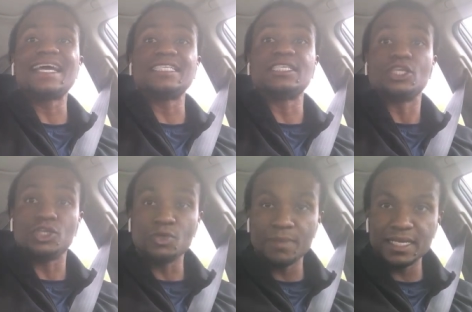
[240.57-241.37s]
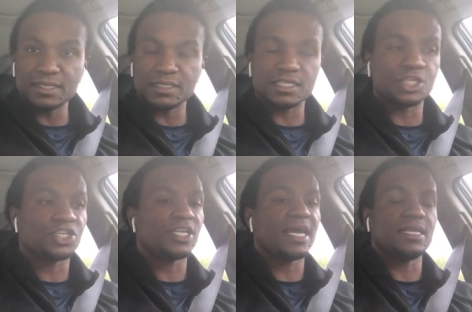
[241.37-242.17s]
as you made the
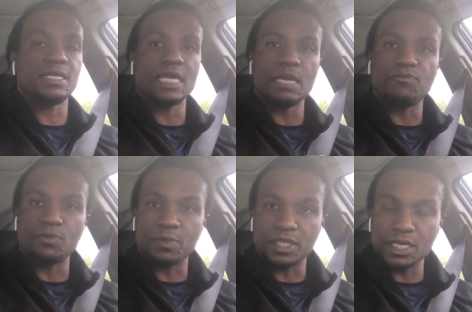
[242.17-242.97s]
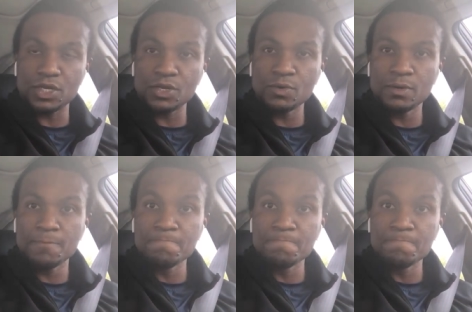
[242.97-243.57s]
decision and it came from within you,